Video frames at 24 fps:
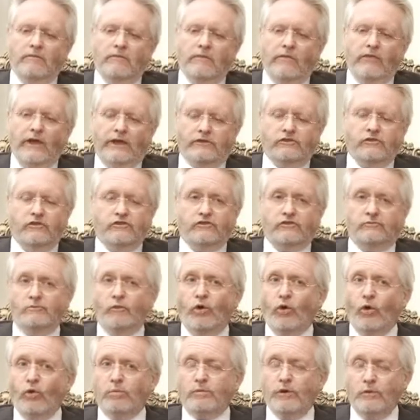That's a
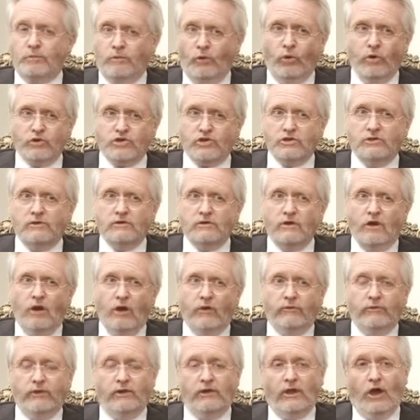small proportion
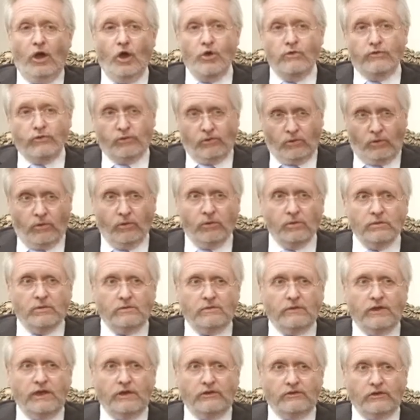of the overall
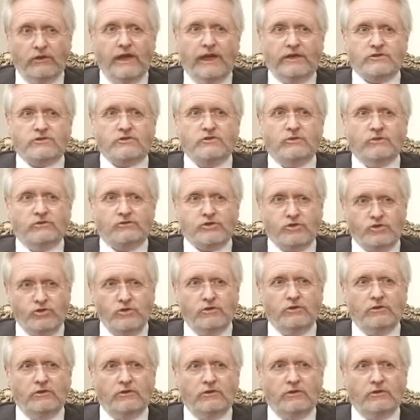international
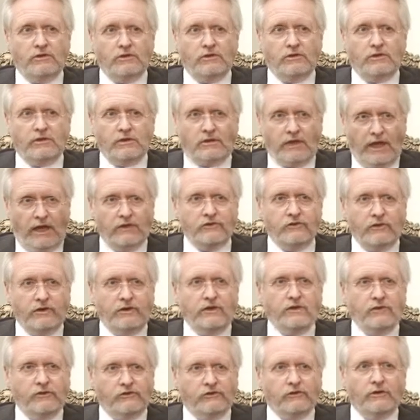student cadre
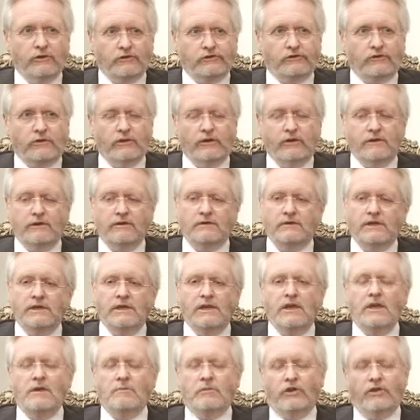that's in Australia,
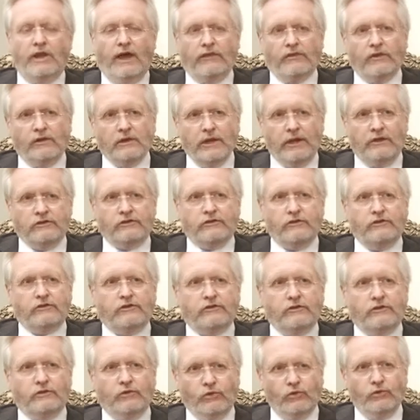but nonetheless it's
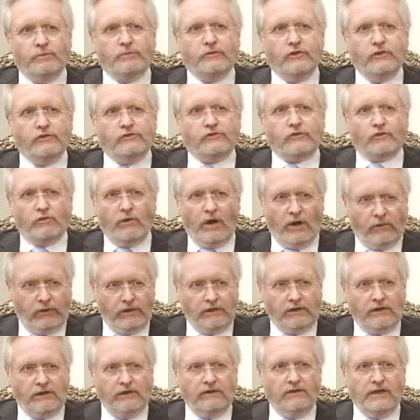a group that's
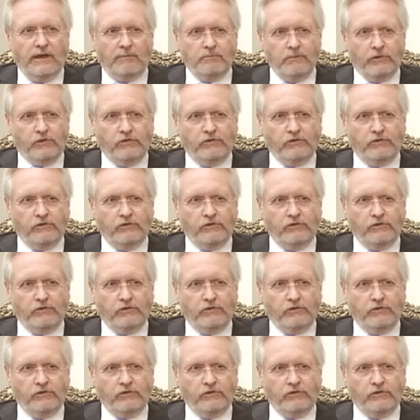growing in numbers.